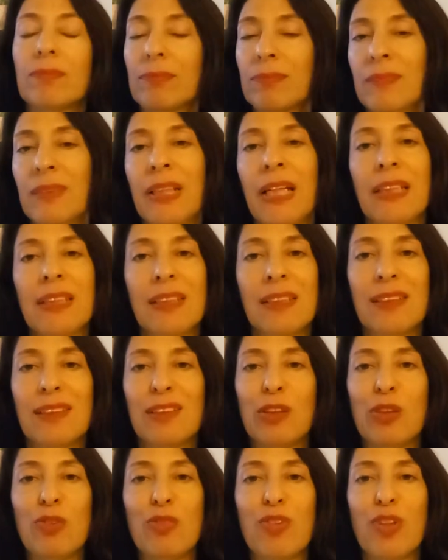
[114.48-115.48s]
Yes,
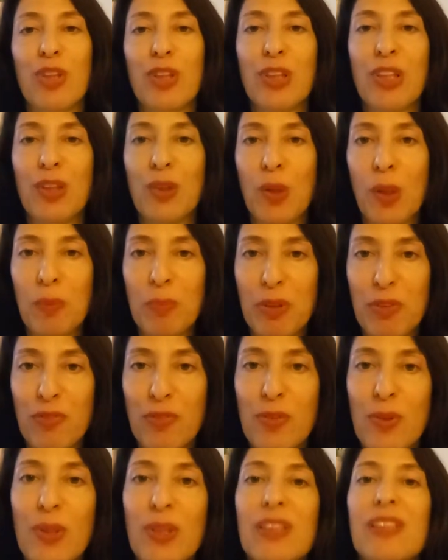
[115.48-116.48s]
you've heard it all
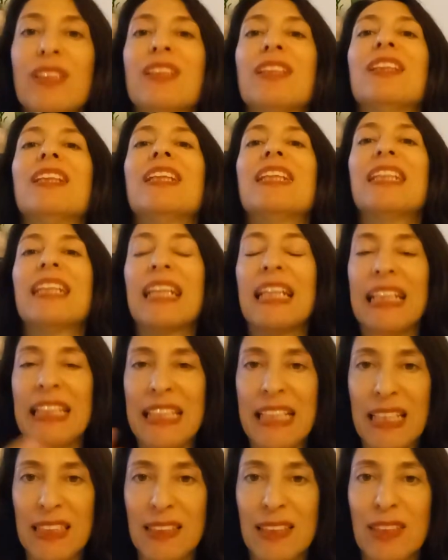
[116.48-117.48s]
before.
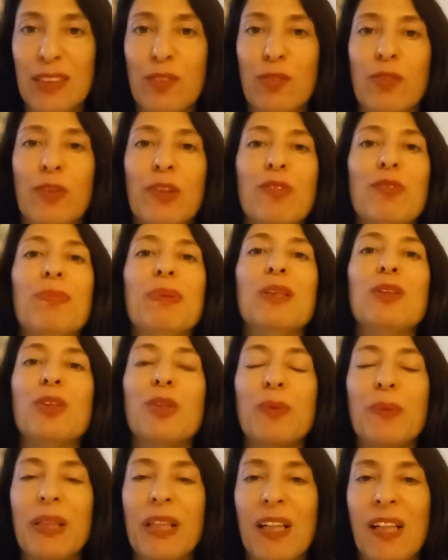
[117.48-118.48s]
Yes, we've been
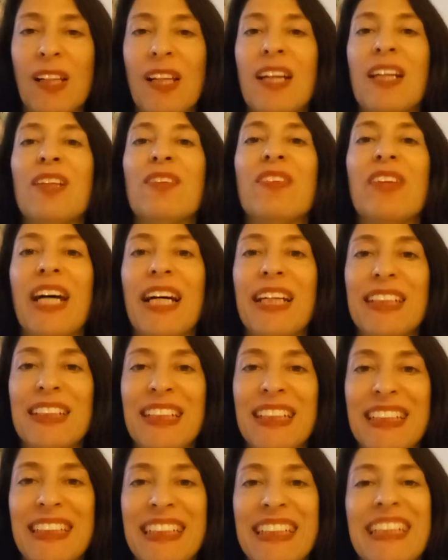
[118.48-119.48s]
doing a lot of that
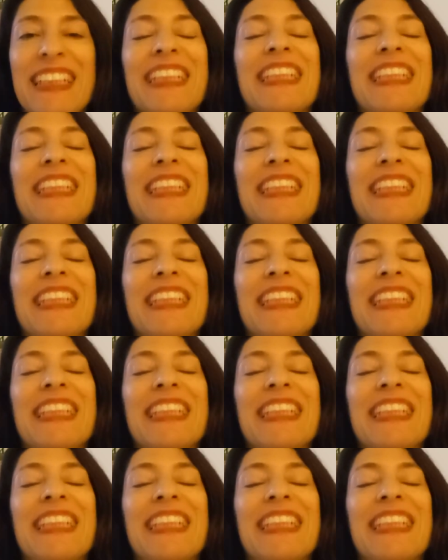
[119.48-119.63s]
lately.